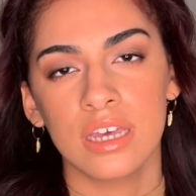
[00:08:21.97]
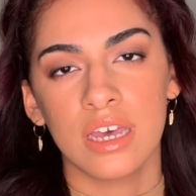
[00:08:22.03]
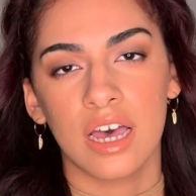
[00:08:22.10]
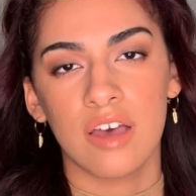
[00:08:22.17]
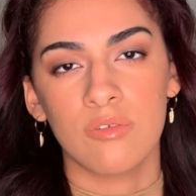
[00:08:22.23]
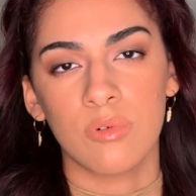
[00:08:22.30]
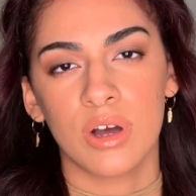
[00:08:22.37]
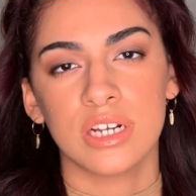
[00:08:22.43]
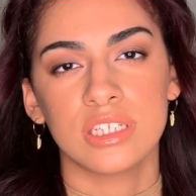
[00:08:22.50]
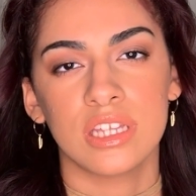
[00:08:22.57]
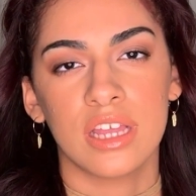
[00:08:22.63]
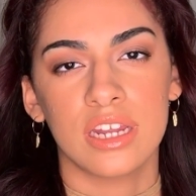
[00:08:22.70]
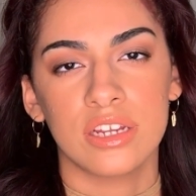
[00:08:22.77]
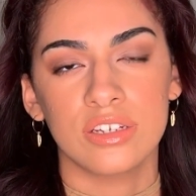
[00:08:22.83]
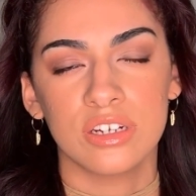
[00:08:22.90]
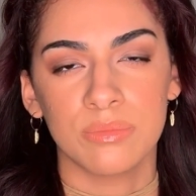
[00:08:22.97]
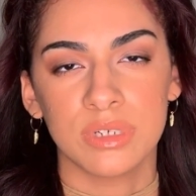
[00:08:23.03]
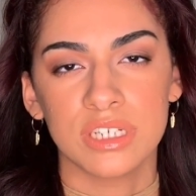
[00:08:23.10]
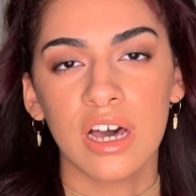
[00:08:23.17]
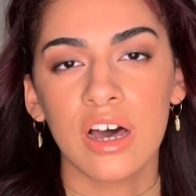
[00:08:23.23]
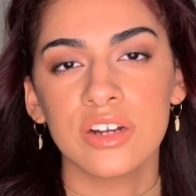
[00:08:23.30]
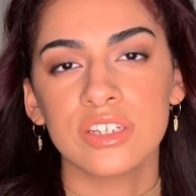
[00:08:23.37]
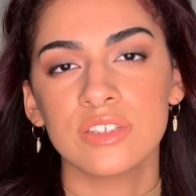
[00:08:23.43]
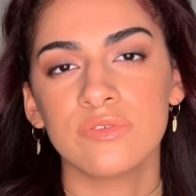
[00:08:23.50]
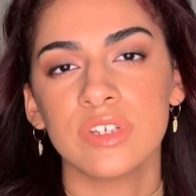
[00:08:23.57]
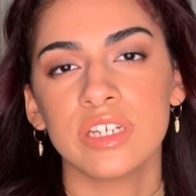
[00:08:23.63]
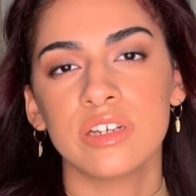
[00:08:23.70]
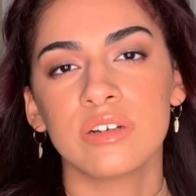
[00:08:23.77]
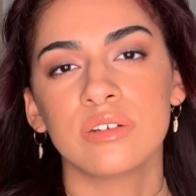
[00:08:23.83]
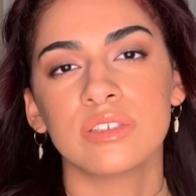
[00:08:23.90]
I've watched a lot of dermatologist
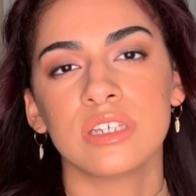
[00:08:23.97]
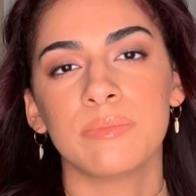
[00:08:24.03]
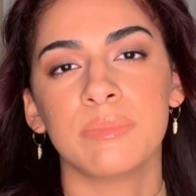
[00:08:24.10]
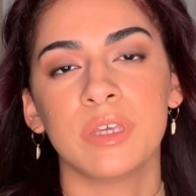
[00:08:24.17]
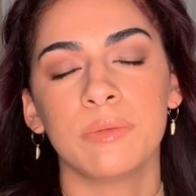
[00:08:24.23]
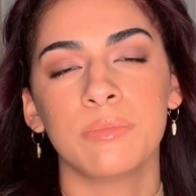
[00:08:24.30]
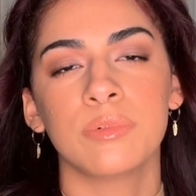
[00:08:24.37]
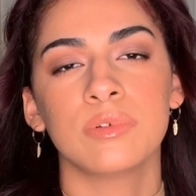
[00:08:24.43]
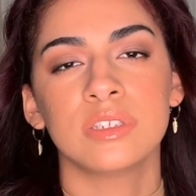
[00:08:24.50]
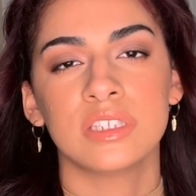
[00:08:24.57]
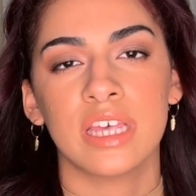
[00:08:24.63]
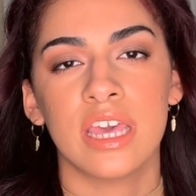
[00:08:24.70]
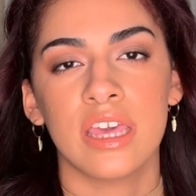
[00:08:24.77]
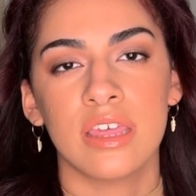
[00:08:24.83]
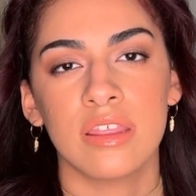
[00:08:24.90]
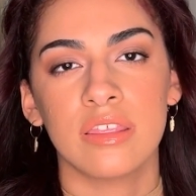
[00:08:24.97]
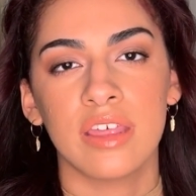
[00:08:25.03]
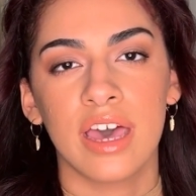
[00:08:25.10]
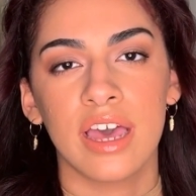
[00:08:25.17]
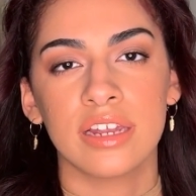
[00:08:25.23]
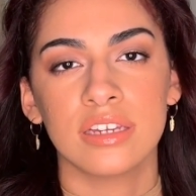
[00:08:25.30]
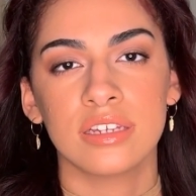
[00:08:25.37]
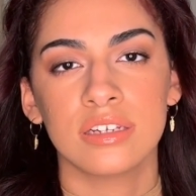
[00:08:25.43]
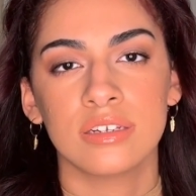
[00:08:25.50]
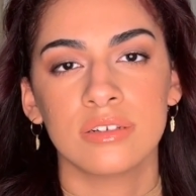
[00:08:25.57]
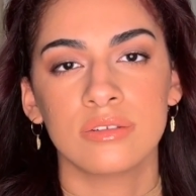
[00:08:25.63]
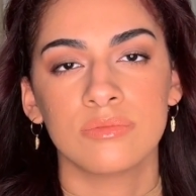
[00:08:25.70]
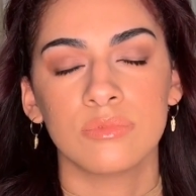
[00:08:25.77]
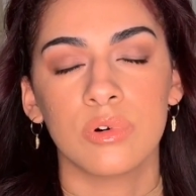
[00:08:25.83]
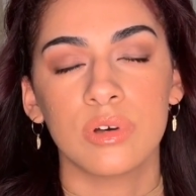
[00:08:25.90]
videos, and people say that,
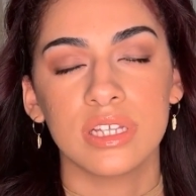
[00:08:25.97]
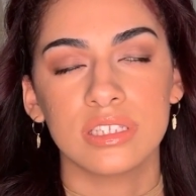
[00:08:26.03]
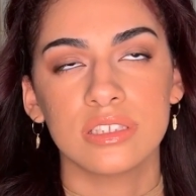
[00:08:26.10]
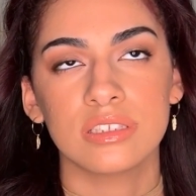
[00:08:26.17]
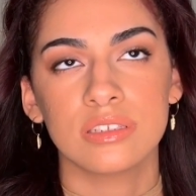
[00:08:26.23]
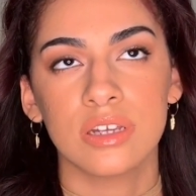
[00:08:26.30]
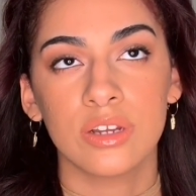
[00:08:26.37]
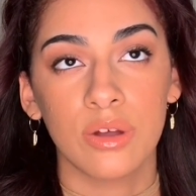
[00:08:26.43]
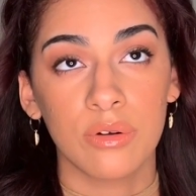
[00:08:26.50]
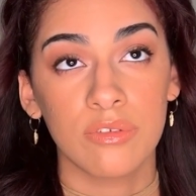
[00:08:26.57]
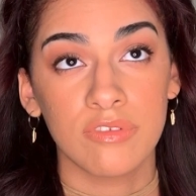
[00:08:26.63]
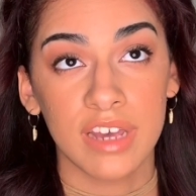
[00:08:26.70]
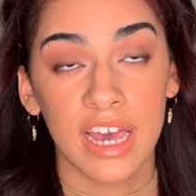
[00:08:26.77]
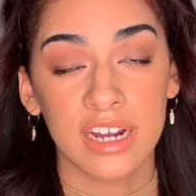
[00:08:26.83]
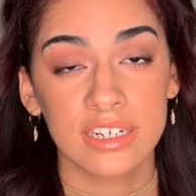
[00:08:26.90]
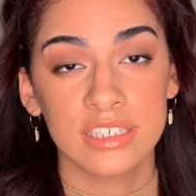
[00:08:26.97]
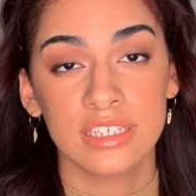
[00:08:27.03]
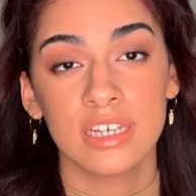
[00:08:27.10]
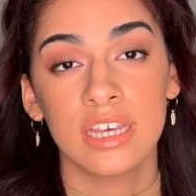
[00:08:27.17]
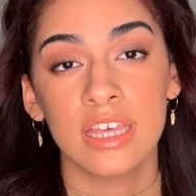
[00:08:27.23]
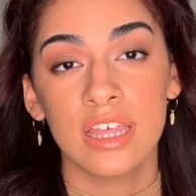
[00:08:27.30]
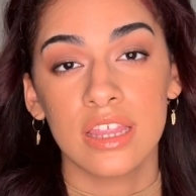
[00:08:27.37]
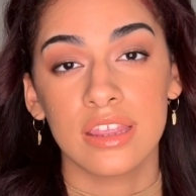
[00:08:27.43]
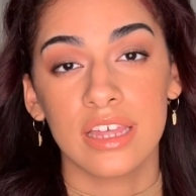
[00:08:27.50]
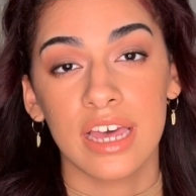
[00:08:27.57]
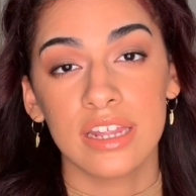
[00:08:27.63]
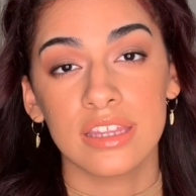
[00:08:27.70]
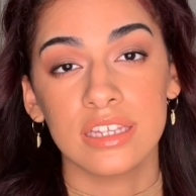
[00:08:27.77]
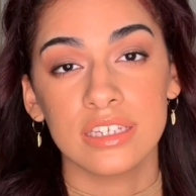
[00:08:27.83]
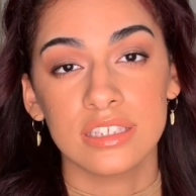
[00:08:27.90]
well, it's a known fact
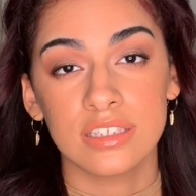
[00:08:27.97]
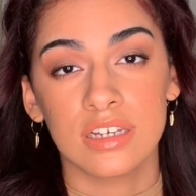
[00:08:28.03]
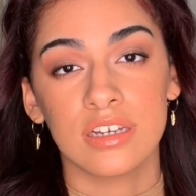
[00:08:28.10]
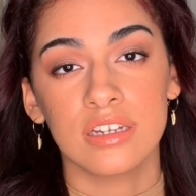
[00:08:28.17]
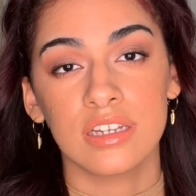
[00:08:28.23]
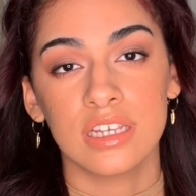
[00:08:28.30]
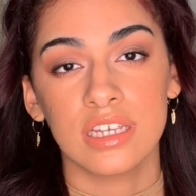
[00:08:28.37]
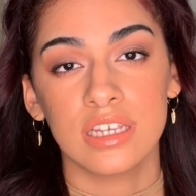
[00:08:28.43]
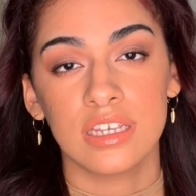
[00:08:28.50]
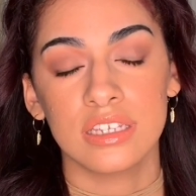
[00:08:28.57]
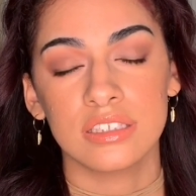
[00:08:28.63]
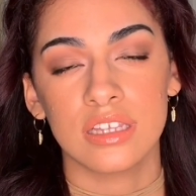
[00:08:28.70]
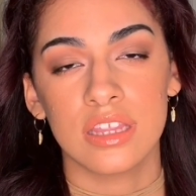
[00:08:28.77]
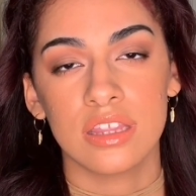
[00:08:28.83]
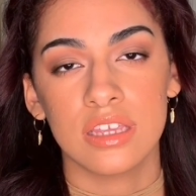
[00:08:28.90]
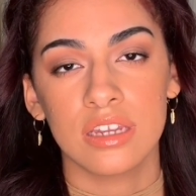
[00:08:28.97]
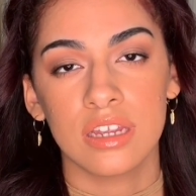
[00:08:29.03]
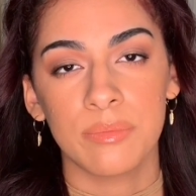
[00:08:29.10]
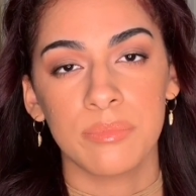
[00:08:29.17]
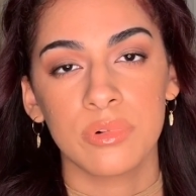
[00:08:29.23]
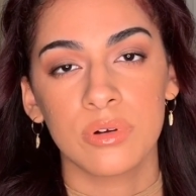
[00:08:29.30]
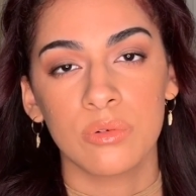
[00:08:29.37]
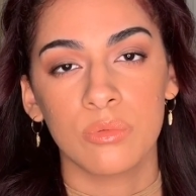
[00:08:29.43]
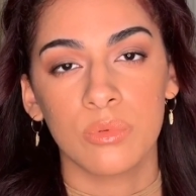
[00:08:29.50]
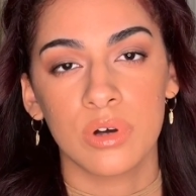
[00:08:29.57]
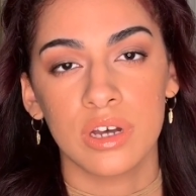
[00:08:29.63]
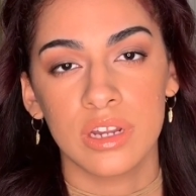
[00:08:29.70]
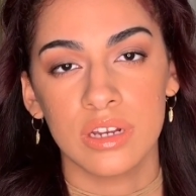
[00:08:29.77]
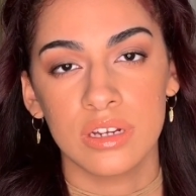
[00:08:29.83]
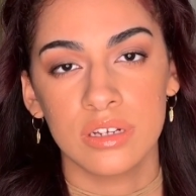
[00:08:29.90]
that the sun is the
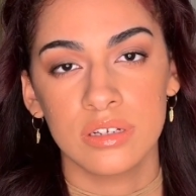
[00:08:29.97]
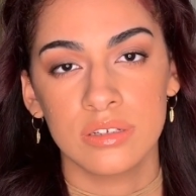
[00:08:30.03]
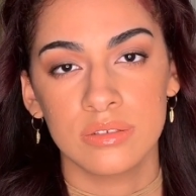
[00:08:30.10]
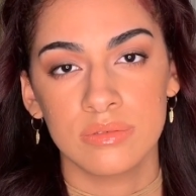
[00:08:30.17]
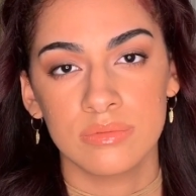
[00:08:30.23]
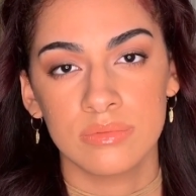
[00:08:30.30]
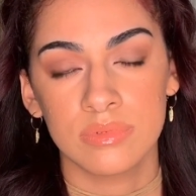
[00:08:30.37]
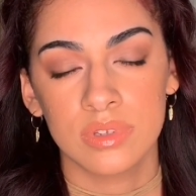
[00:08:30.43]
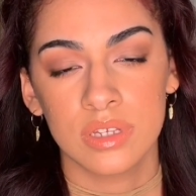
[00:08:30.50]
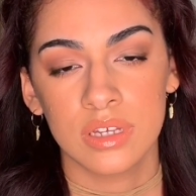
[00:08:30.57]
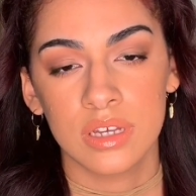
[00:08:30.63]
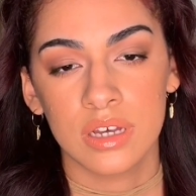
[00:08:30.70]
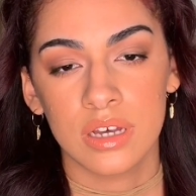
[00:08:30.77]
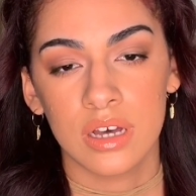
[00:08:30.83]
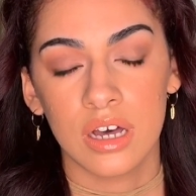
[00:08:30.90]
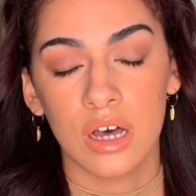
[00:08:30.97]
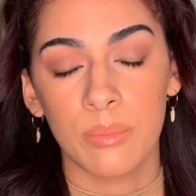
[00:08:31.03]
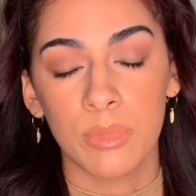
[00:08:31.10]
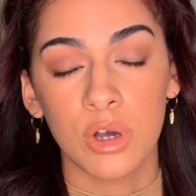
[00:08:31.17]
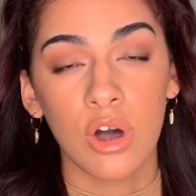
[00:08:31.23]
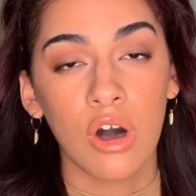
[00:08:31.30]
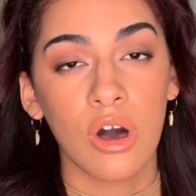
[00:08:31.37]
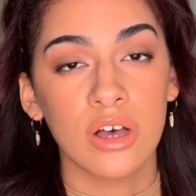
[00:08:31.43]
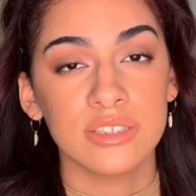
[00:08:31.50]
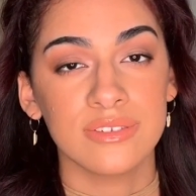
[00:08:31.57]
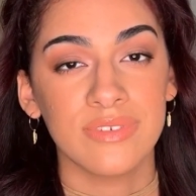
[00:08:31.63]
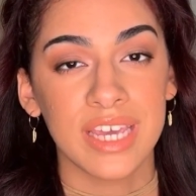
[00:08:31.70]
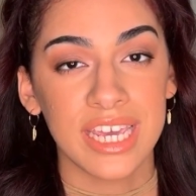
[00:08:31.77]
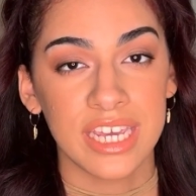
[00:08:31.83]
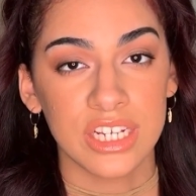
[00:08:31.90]
#1 cause of
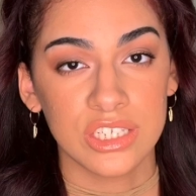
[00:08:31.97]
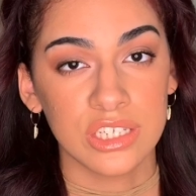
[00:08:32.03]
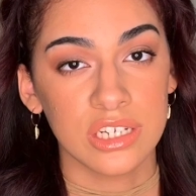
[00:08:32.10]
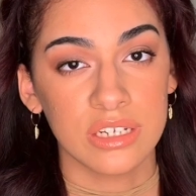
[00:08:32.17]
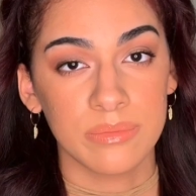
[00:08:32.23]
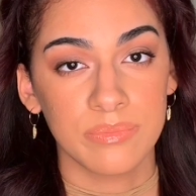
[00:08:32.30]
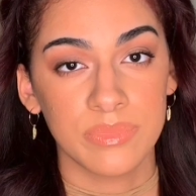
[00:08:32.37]
aging.